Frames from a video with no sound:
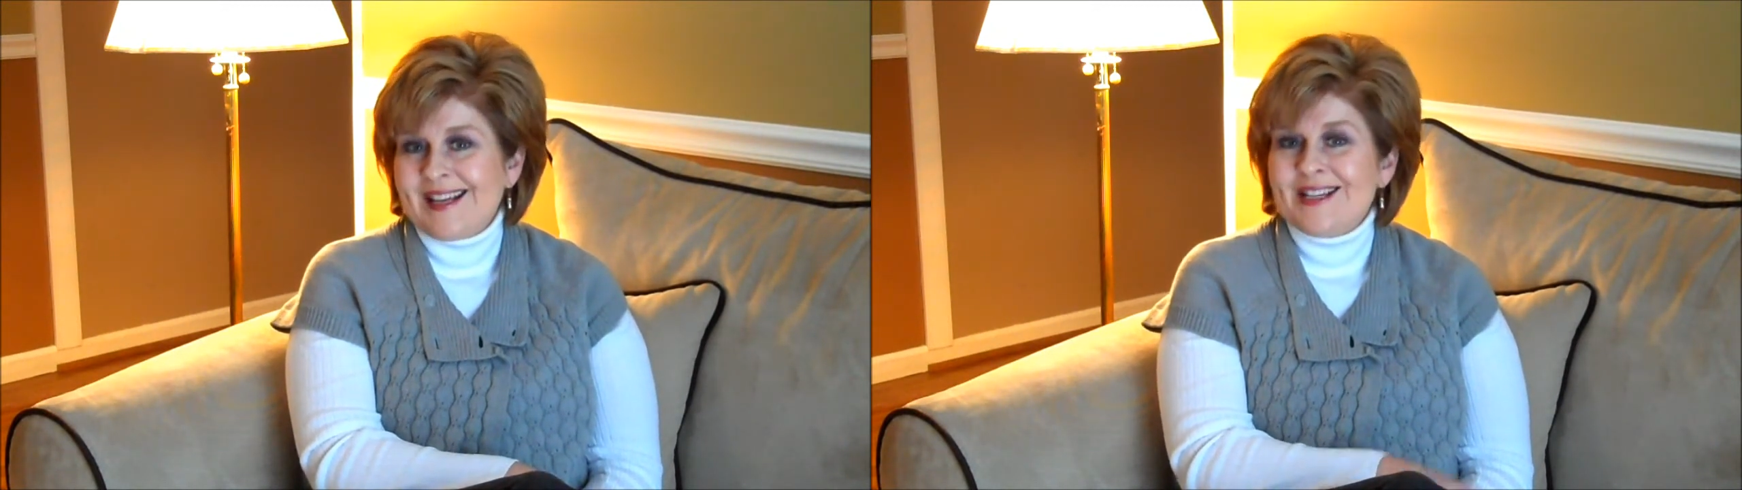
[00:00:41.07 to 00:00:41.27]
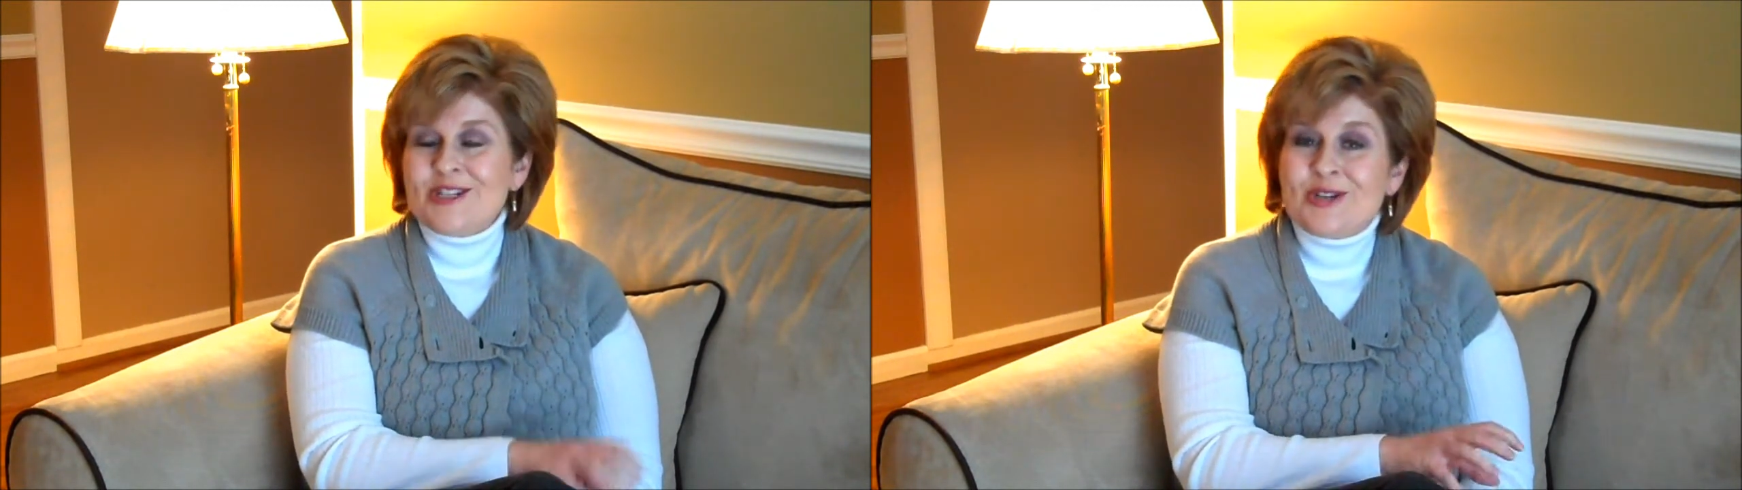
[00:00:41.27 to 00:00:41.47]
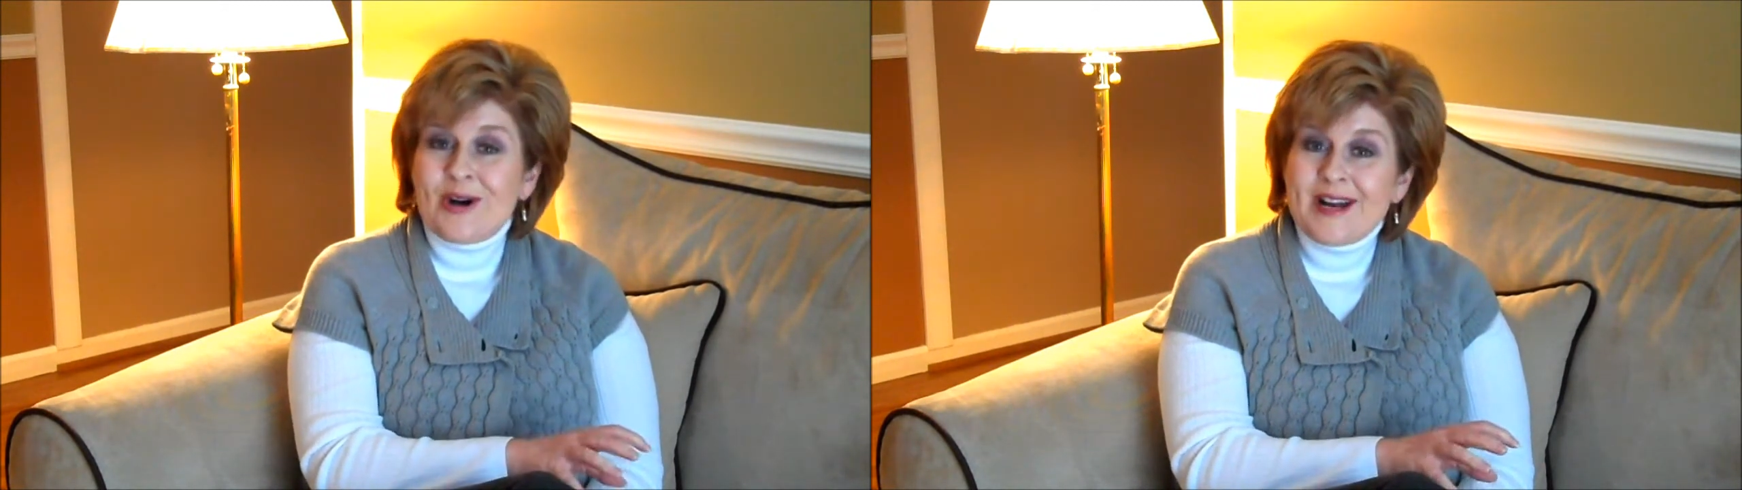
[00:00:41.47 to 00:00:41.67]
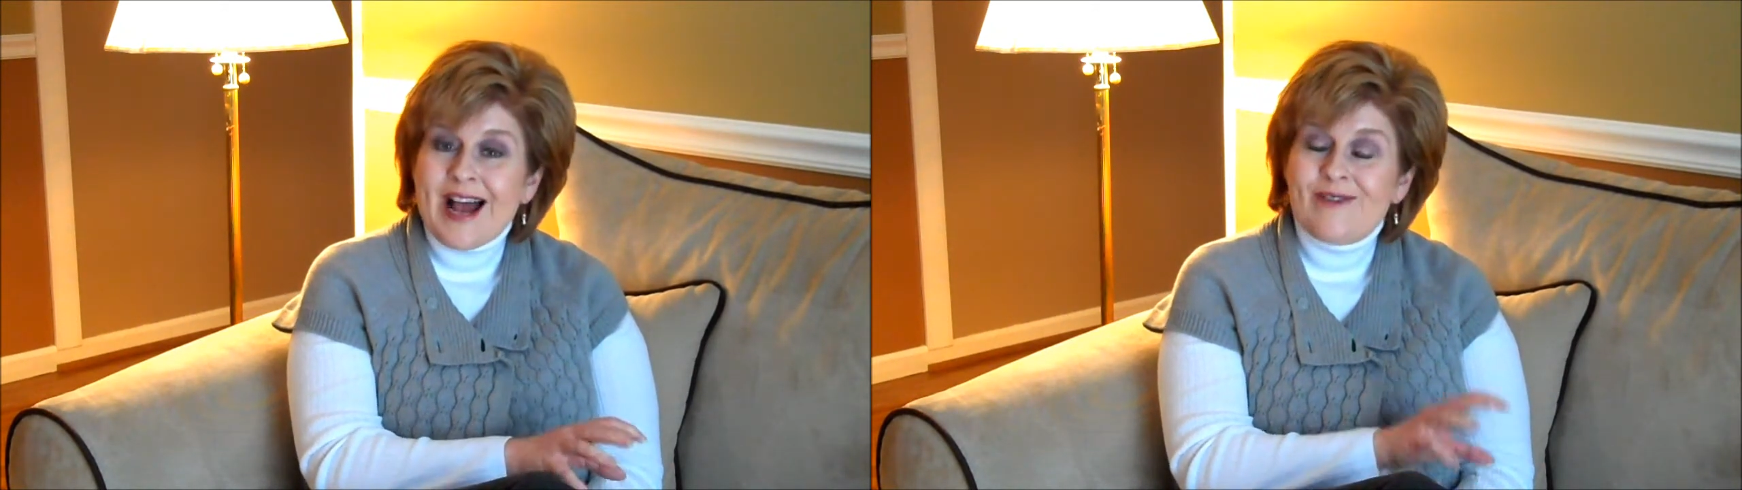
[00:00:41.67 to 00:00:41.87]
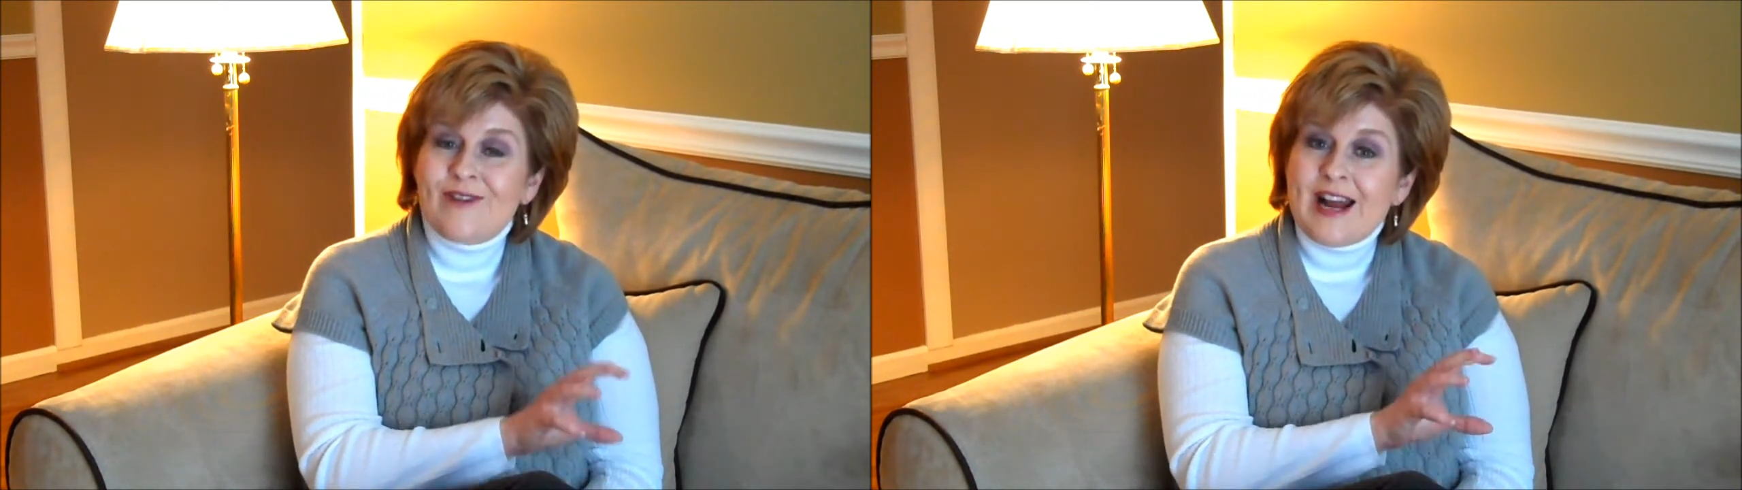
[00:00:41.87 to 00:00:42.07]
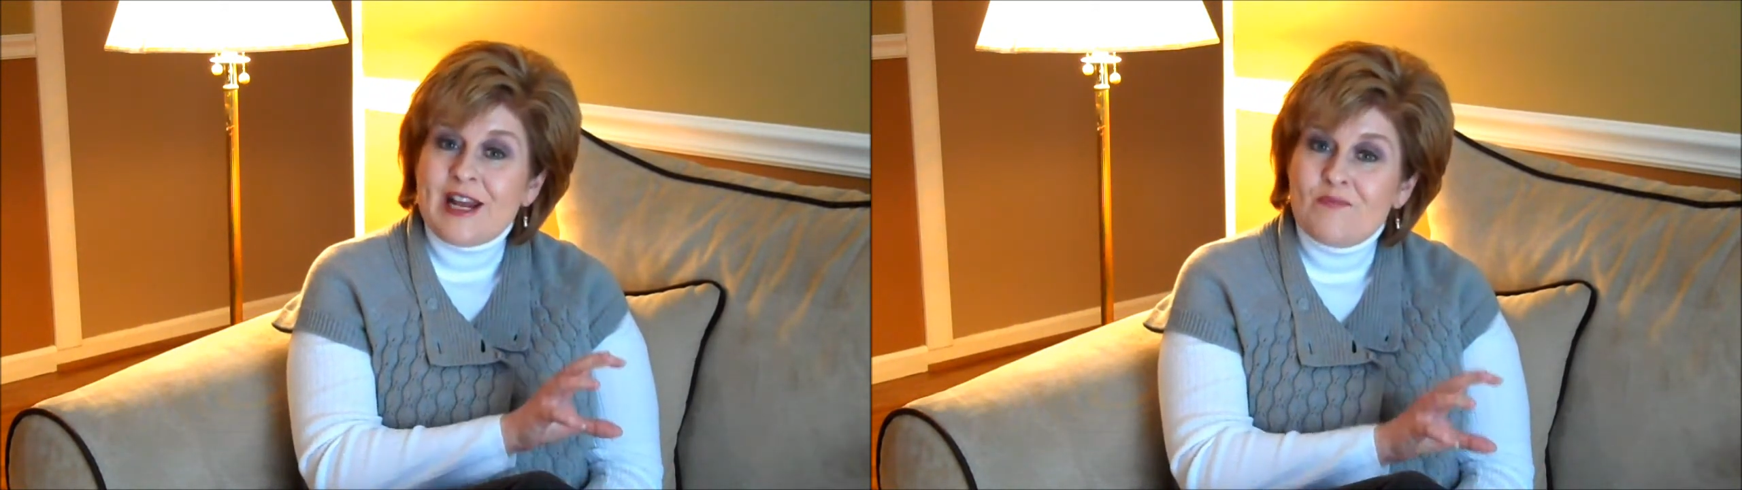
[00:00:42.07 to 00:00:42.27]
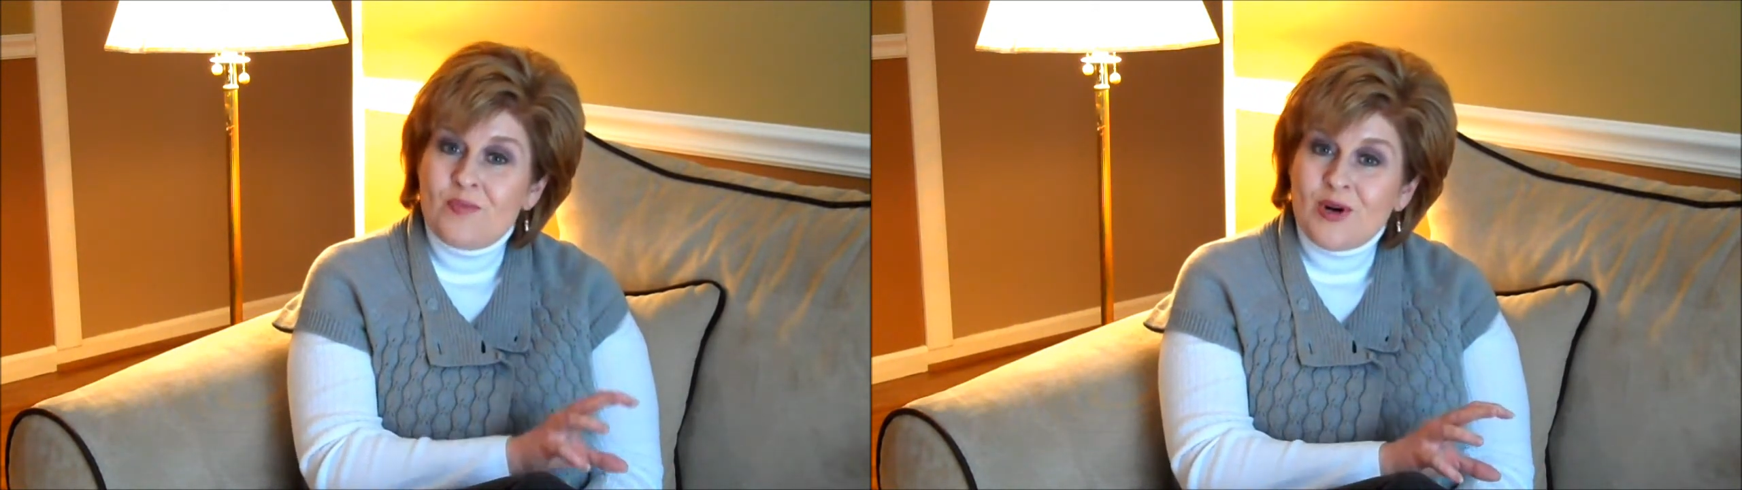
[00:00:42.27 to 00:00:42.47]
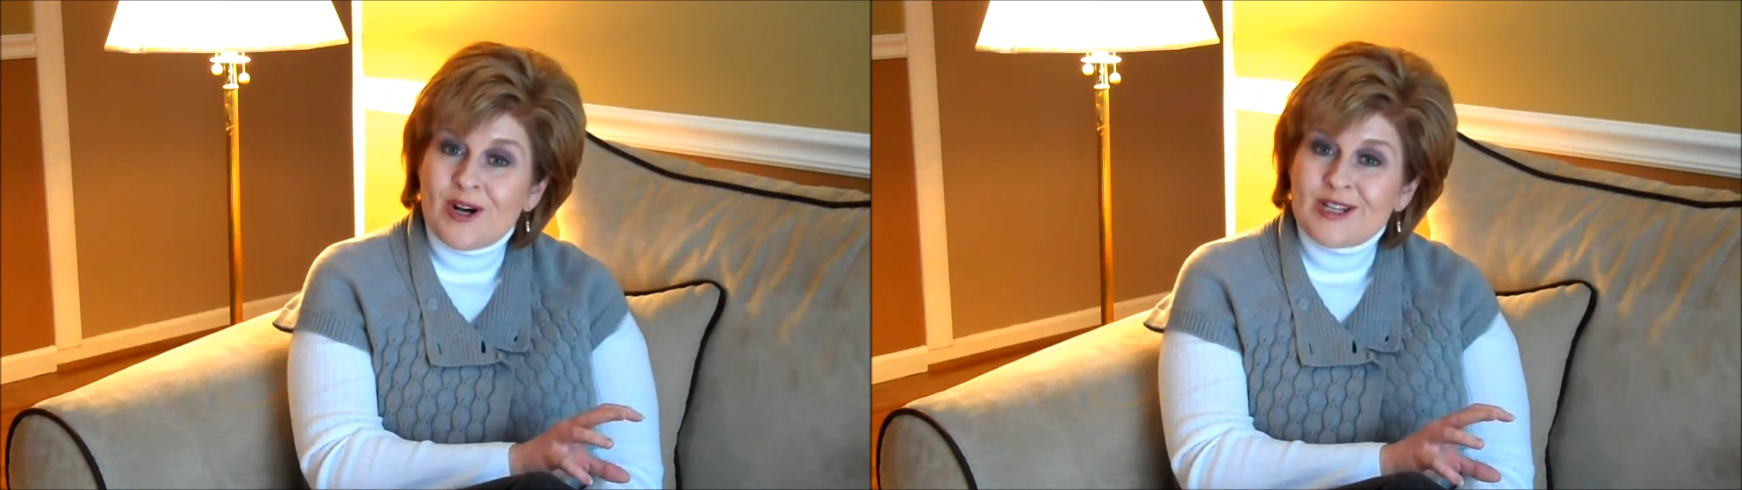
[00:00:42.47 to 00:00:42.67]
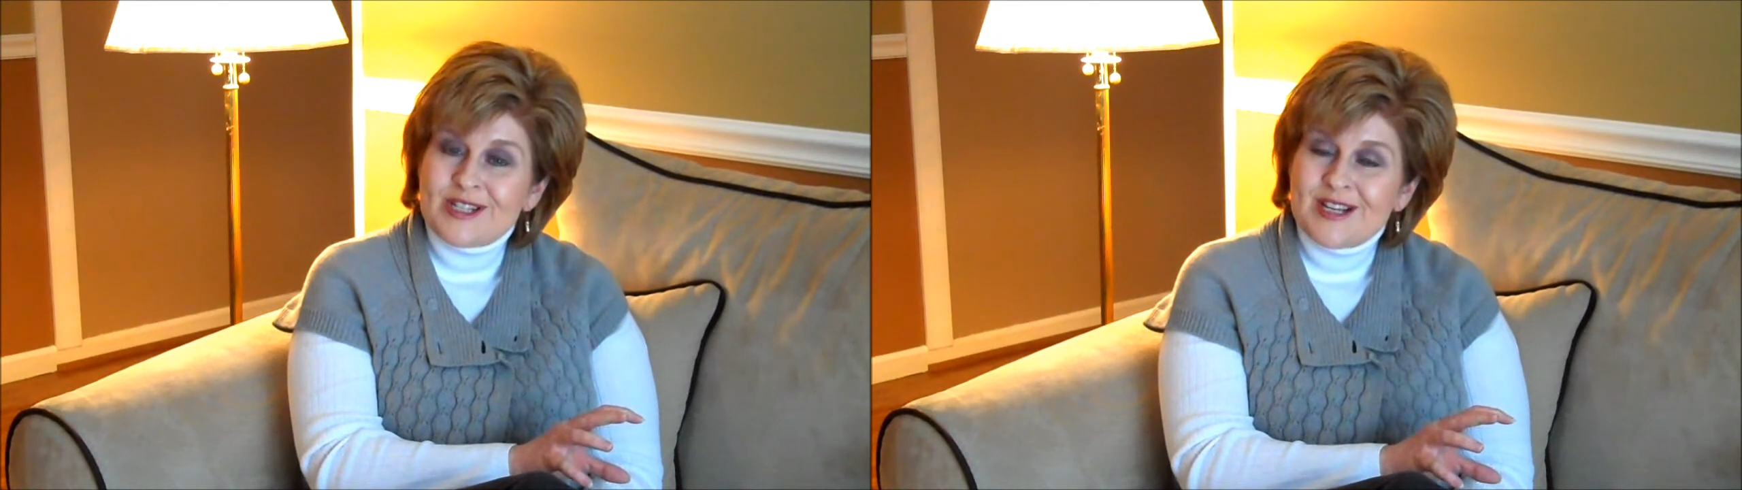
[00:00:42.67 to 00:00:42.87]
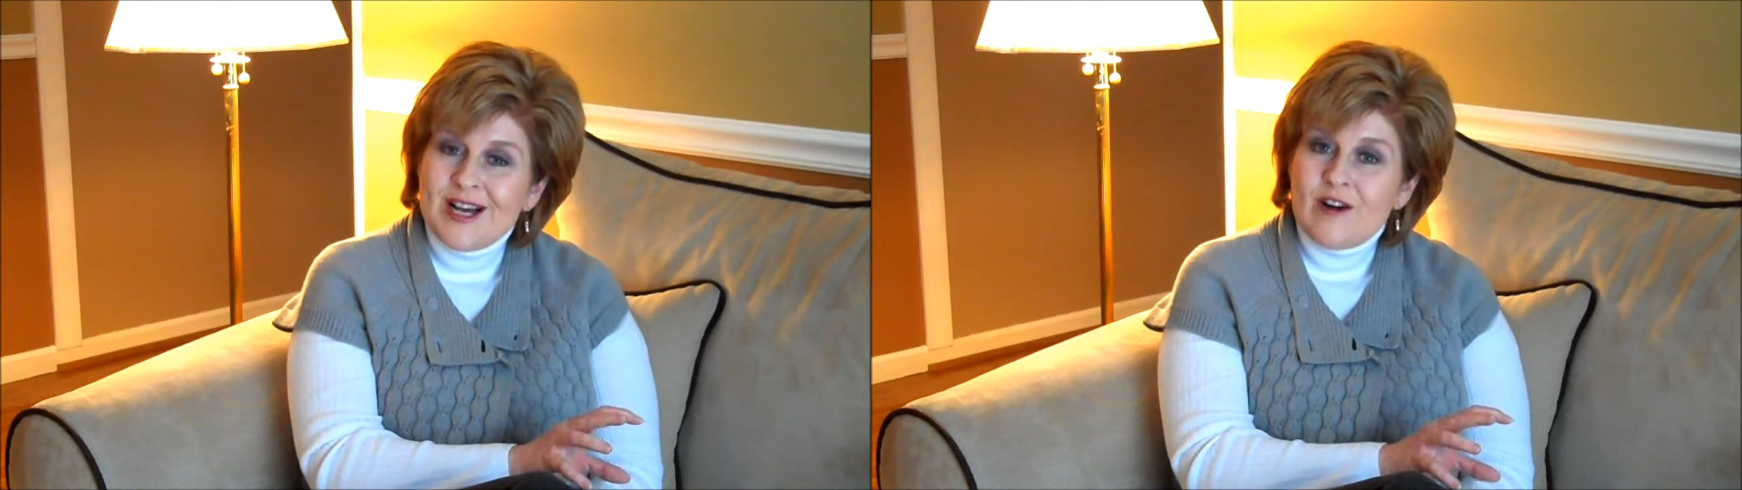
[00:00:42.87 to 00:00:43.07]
Started out writing books